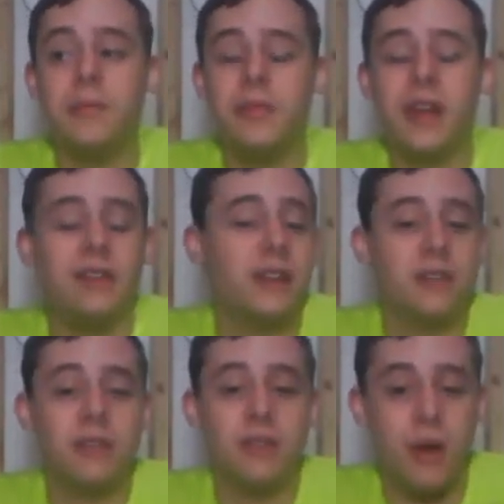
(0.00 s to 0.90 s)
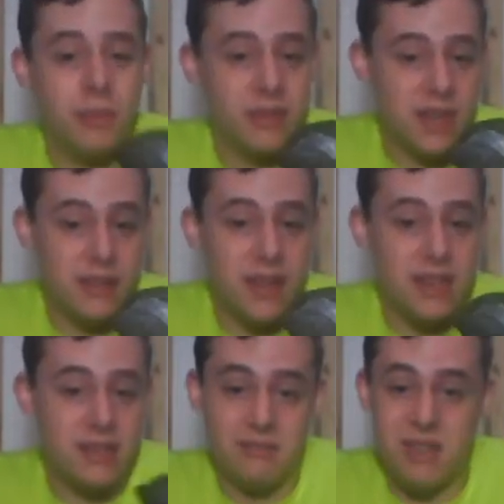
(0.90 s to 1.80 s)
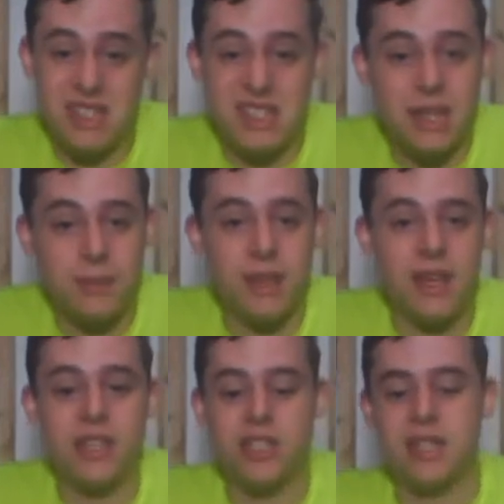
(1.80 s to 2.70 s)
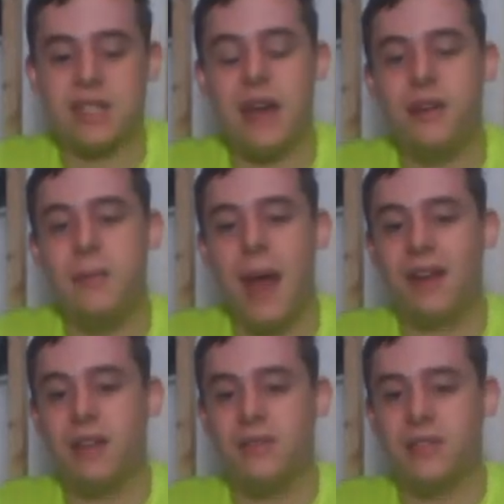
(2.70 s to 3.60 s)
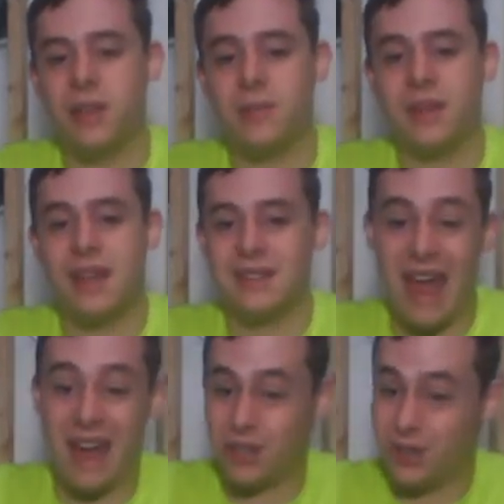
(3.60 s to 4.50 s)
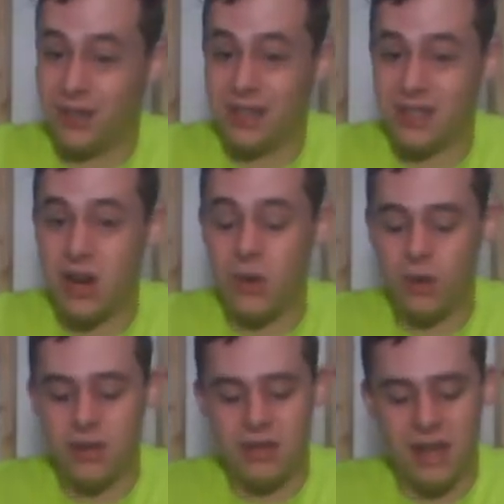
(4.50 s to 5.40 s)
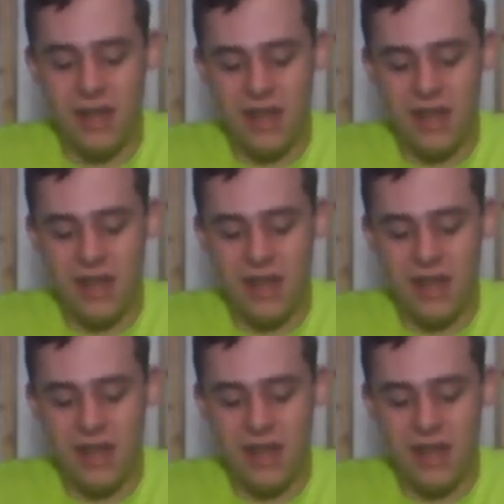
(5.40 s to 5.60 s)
They literally represent this. It's the same thing, it's just now you're battling for something that's actually like Star Wars.